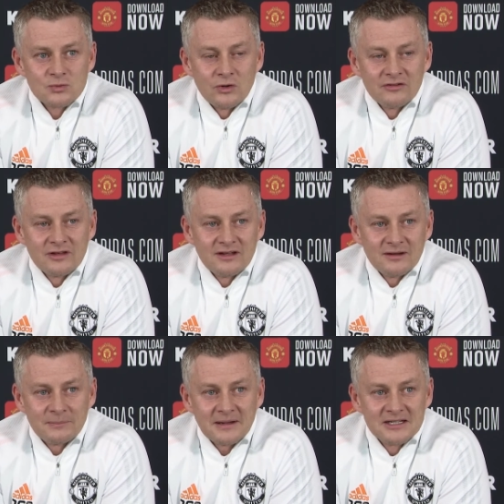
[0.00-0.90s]
one of
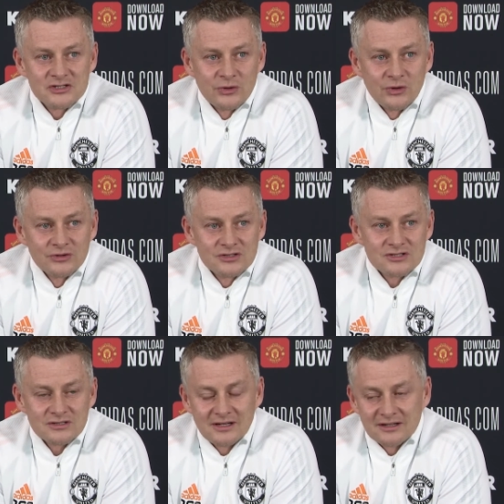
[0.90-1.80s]
the players who
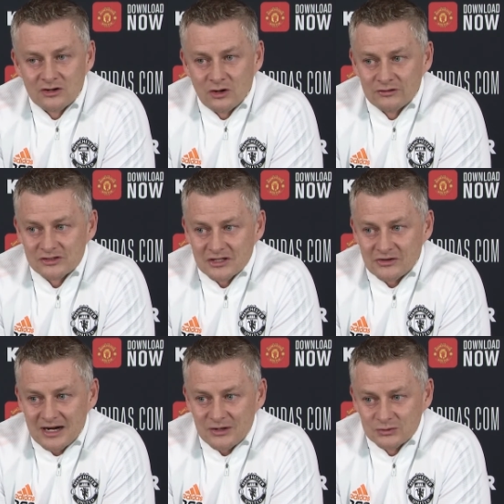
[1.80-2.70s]
runs and covers the
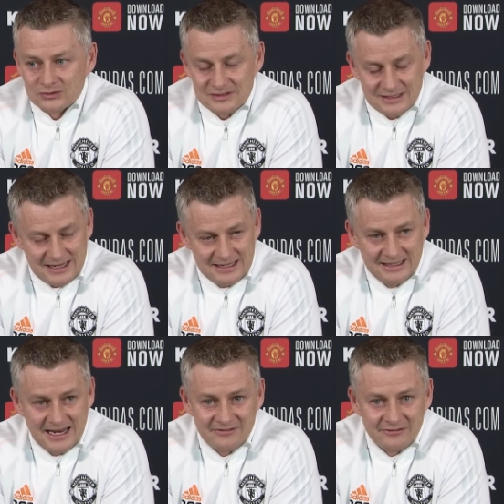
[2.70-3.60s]
ground
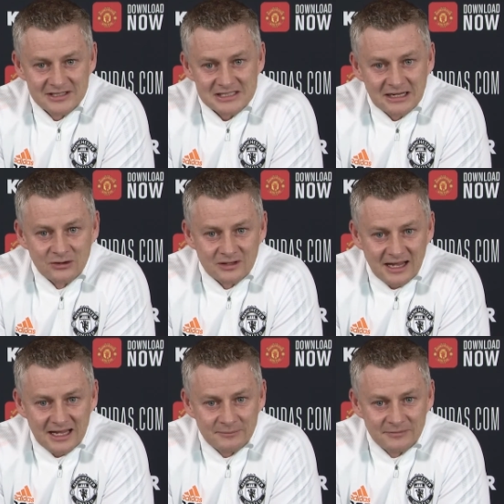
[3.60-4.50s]
in every single
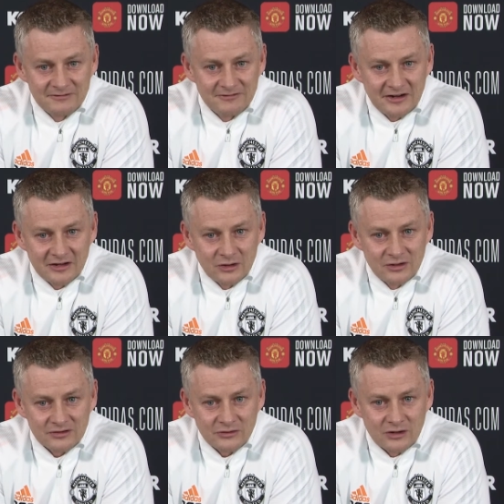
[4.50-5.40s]
game. Very
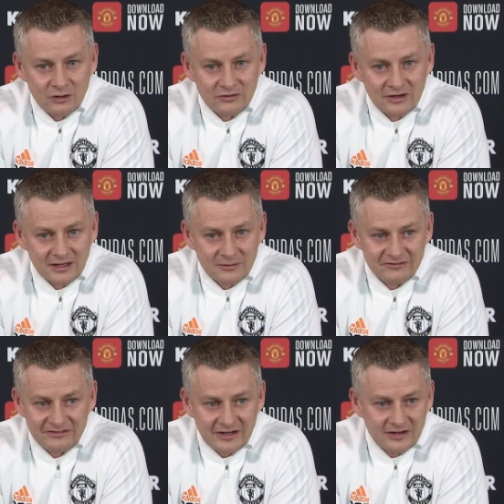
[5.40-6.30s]
good at
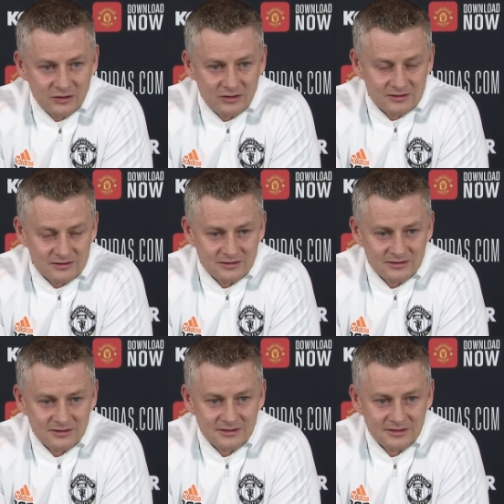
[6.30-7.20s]
recovering, very good at
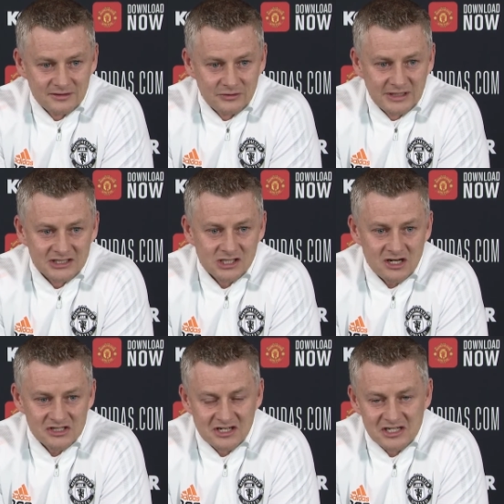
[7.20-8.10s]

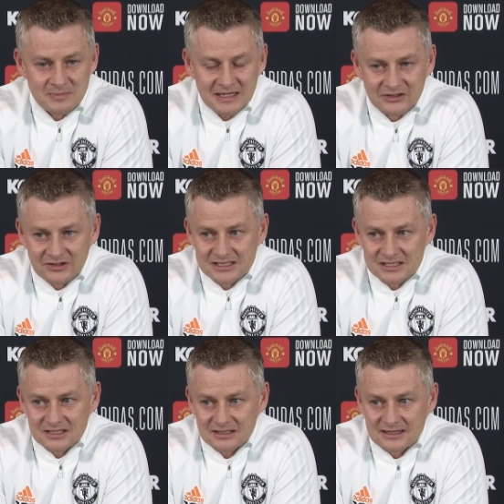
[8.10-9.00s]
recharging his
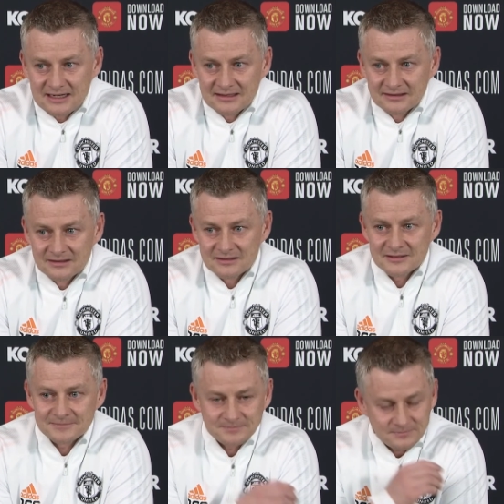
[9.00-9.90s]
batteries.
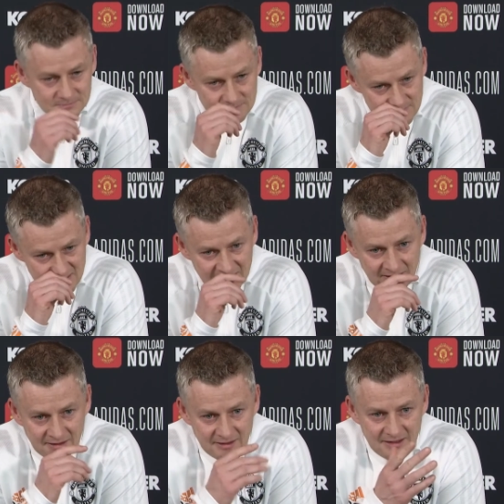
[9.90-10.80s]
And
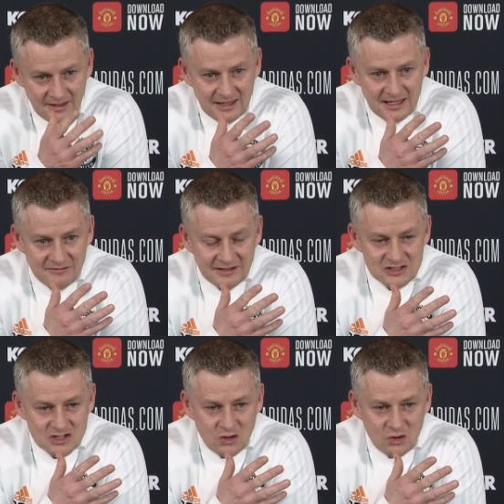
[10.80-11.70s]
if
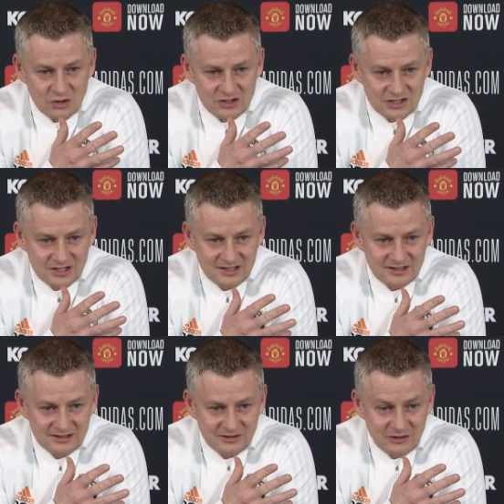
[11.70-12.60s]
he'd scored
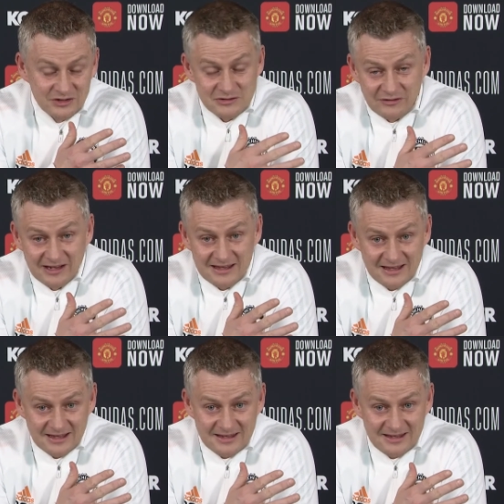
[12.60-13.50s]
on his free
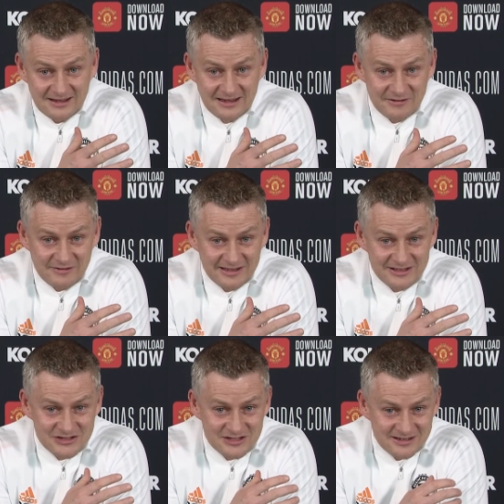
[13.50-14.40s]
kick, if
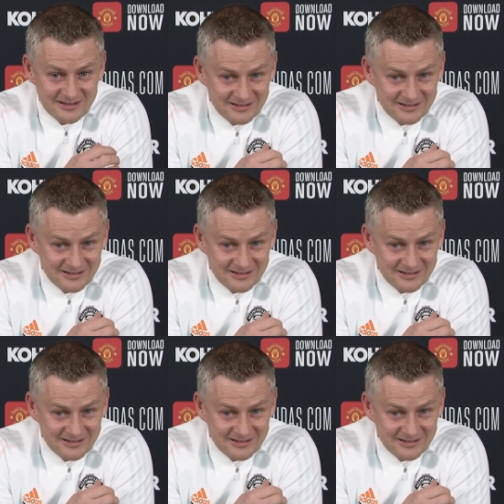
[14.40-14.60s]
he'd